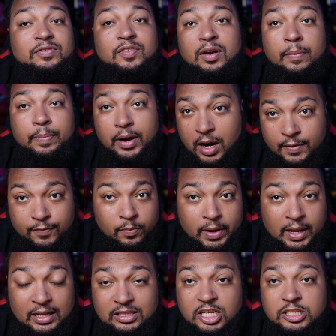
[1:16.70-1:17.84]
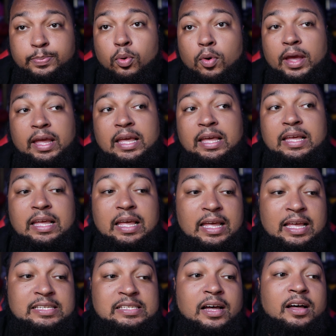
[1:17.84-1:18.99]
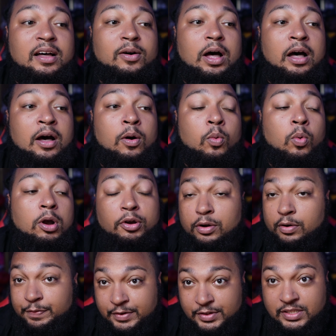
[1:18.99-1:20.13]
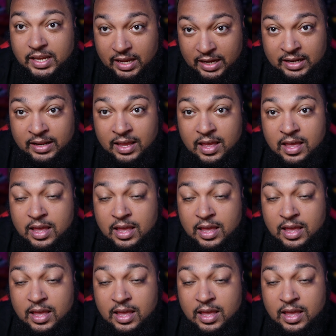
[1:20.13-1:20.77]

is very powerful, man. At this point, he is a, a worker for Satan.